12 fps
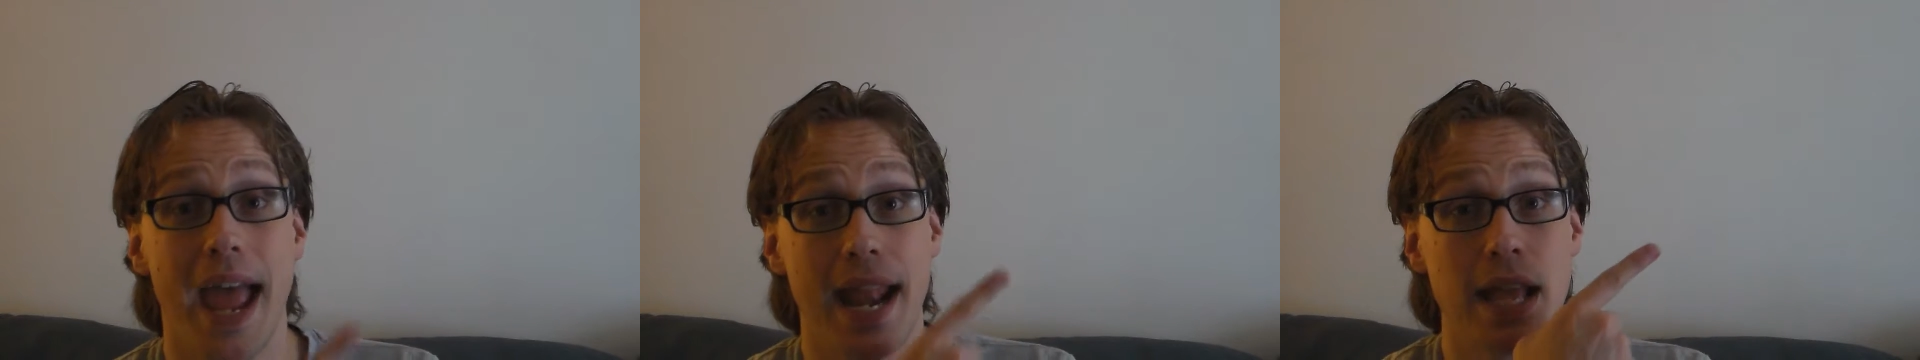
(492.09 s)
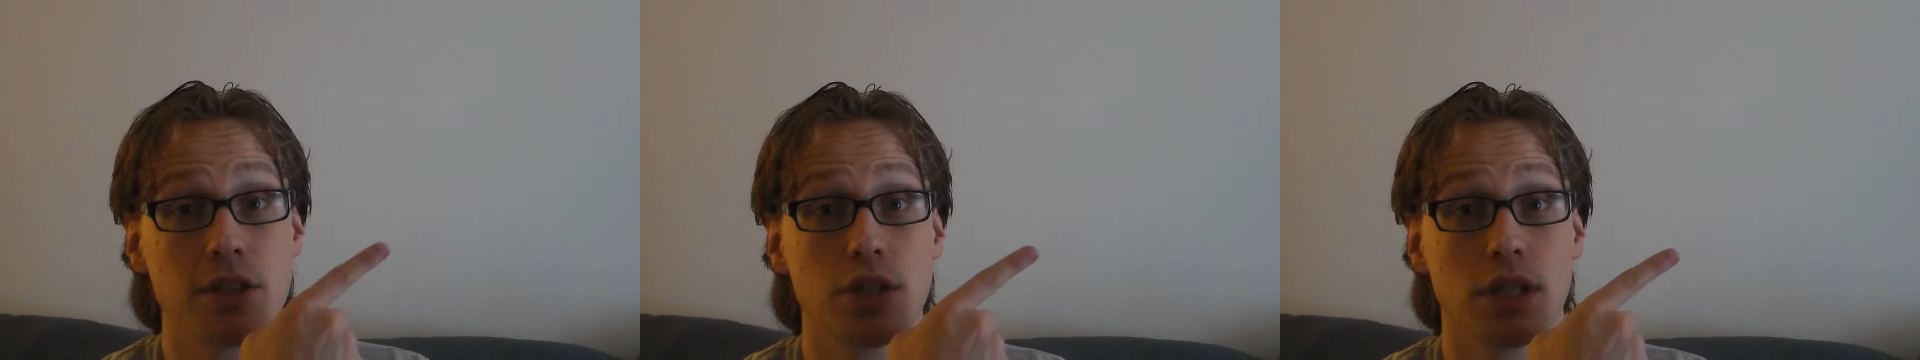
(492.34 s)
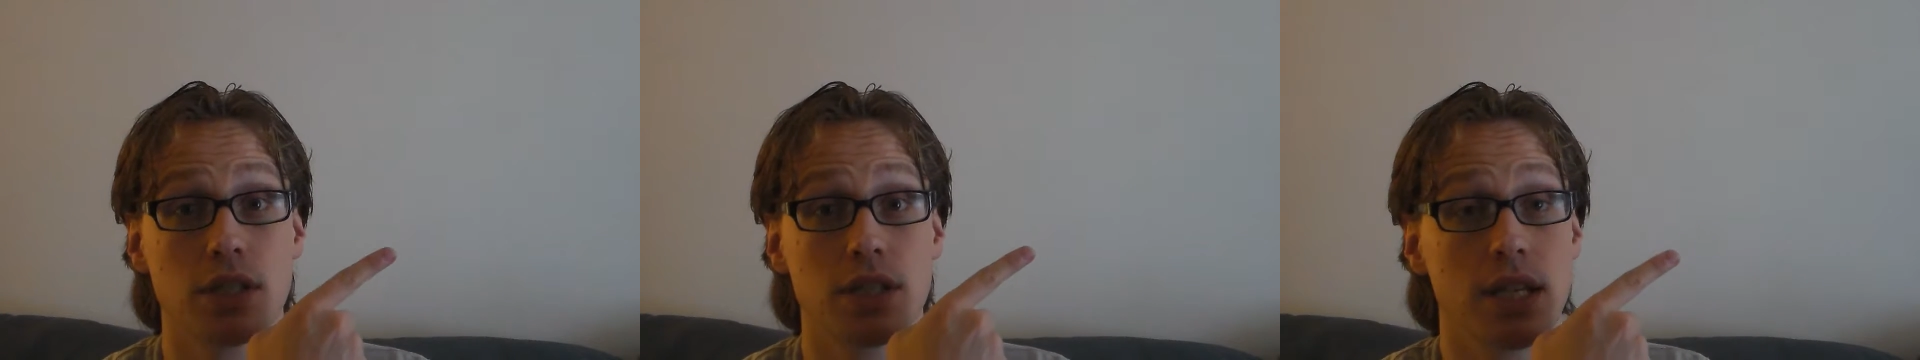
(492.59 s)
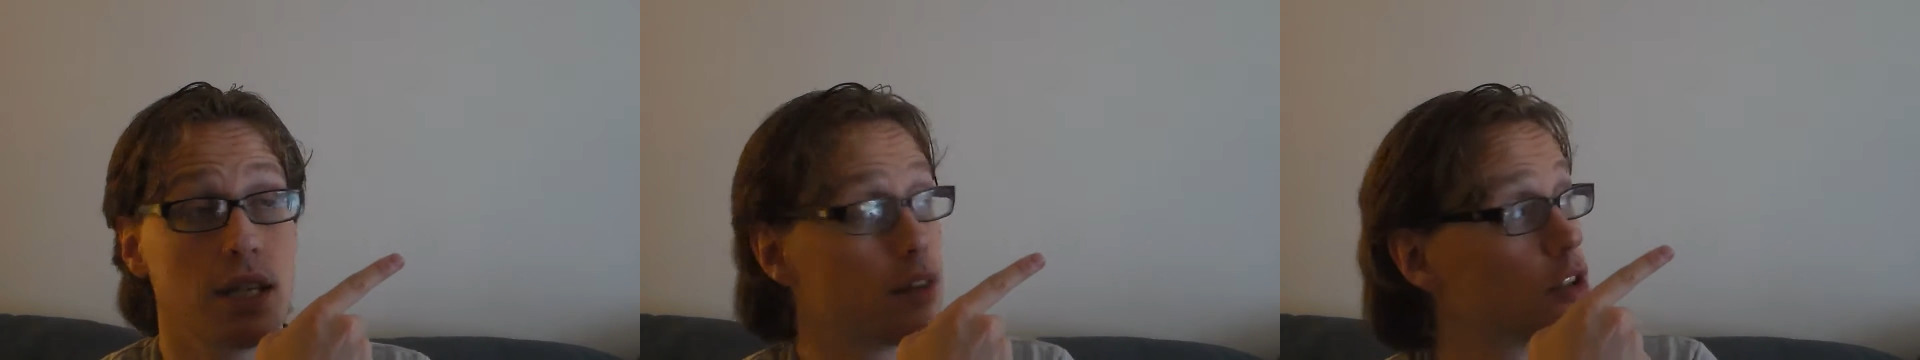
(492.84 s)
And as you can
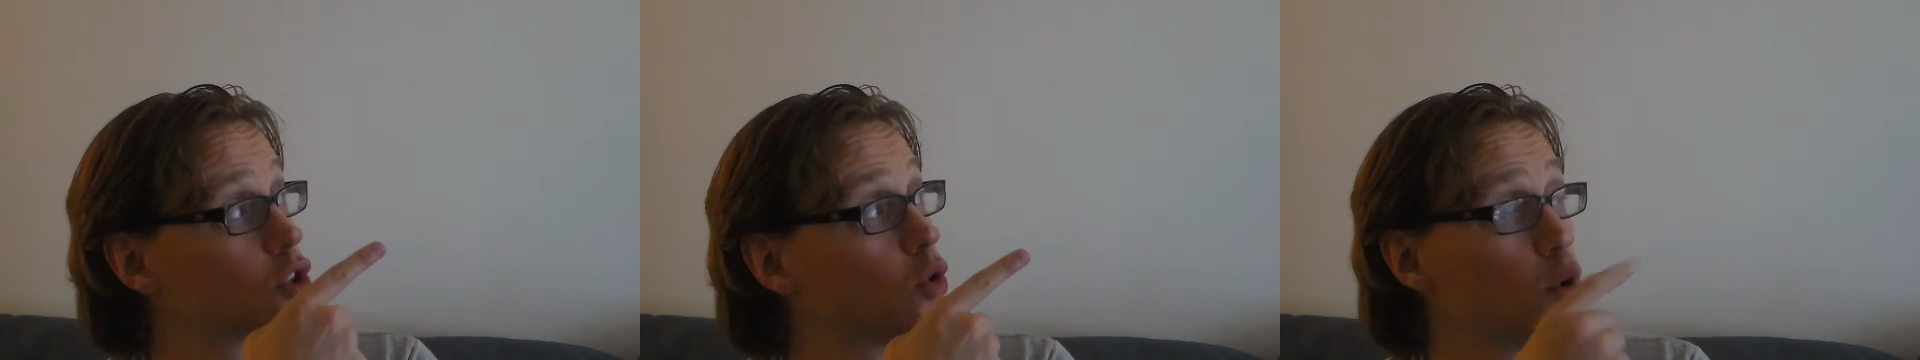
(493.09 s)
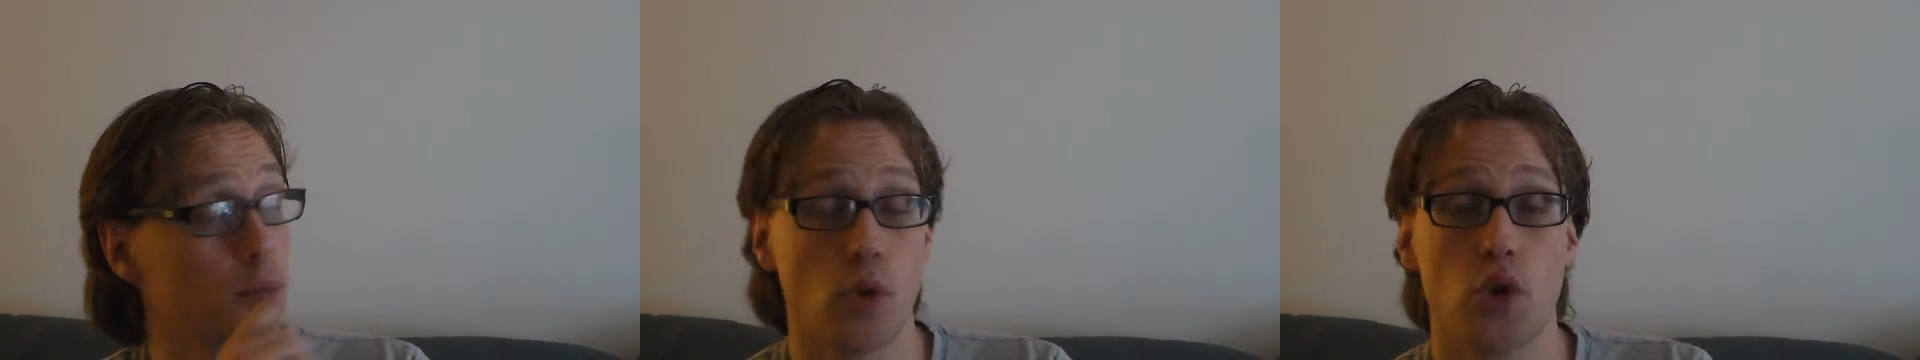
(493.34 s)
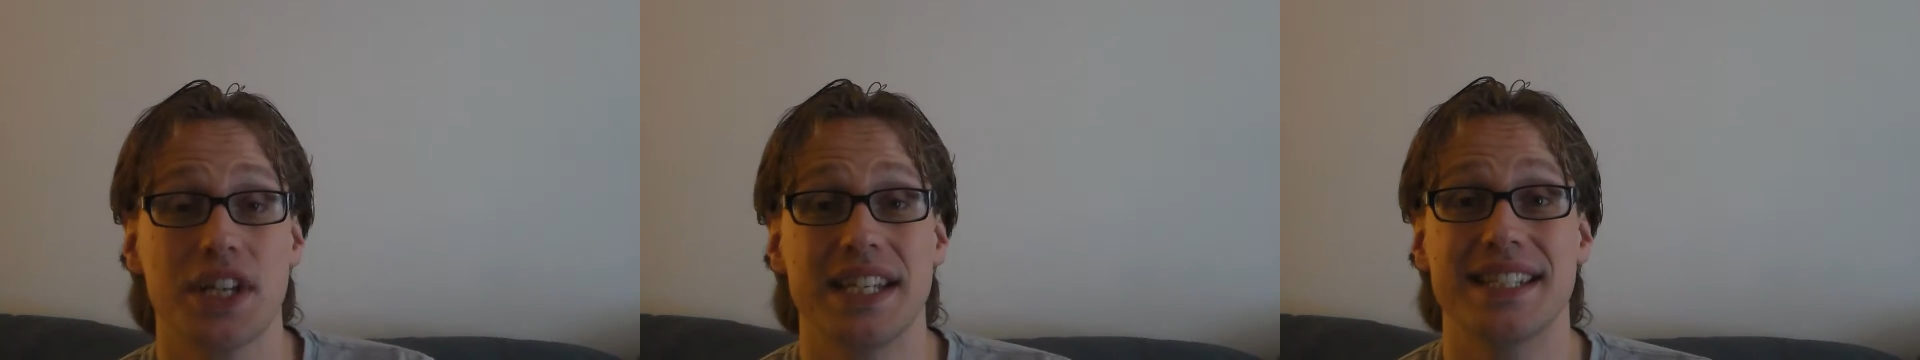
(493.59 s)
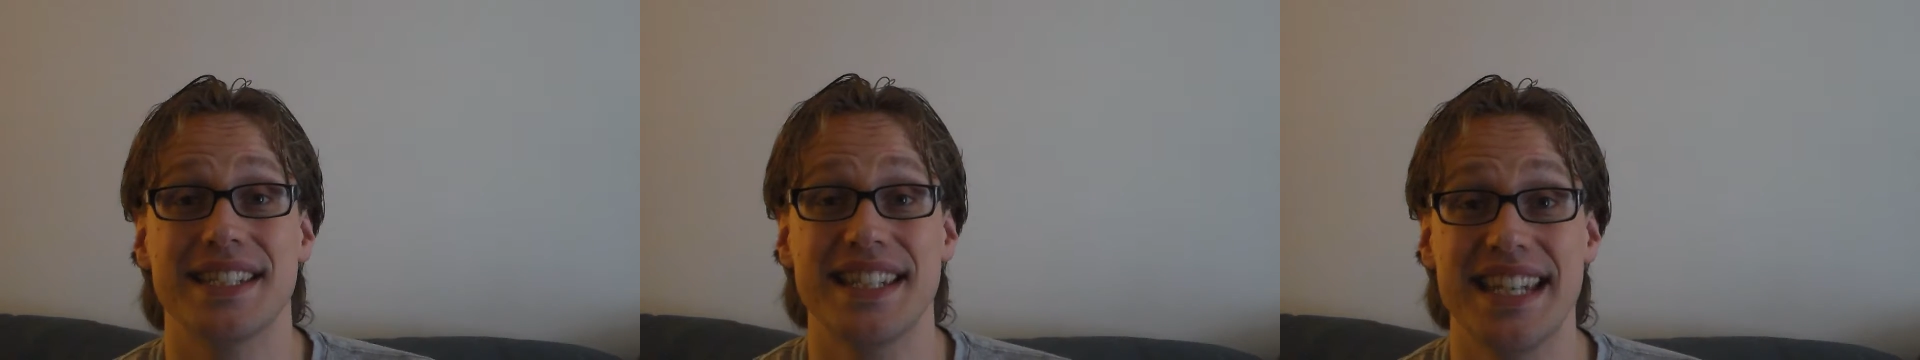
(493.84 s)
see, the
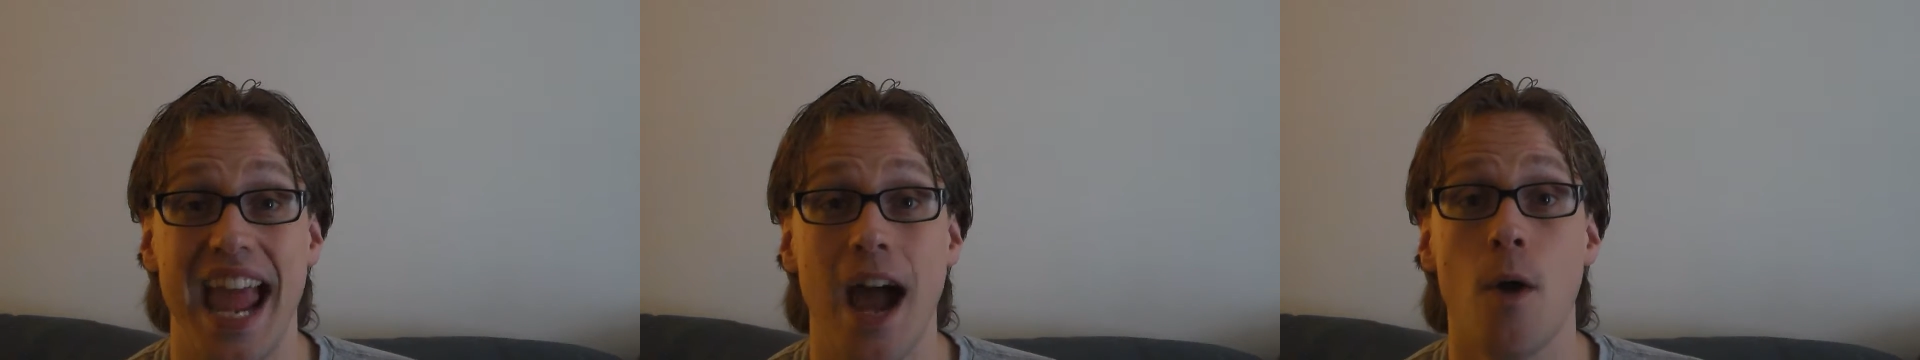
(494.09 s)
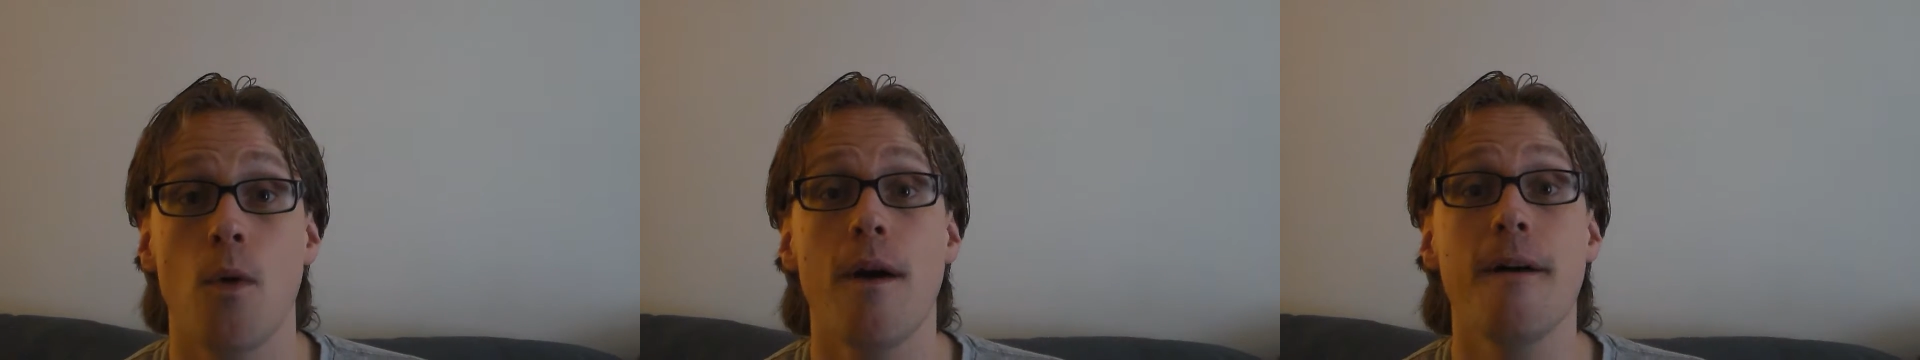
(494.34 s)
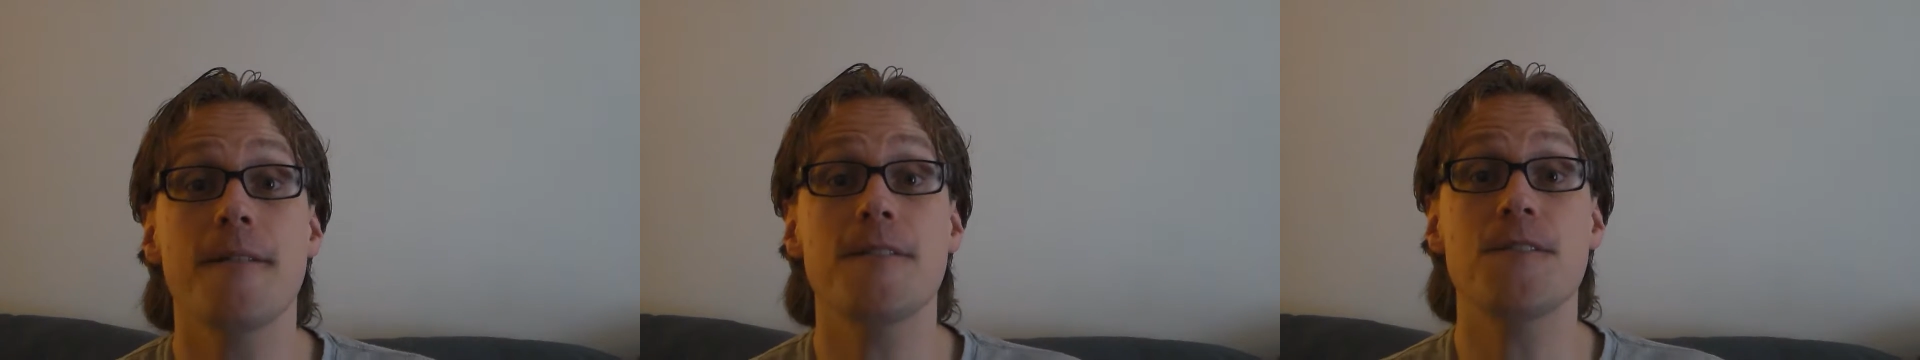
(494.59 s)
scoreboard is now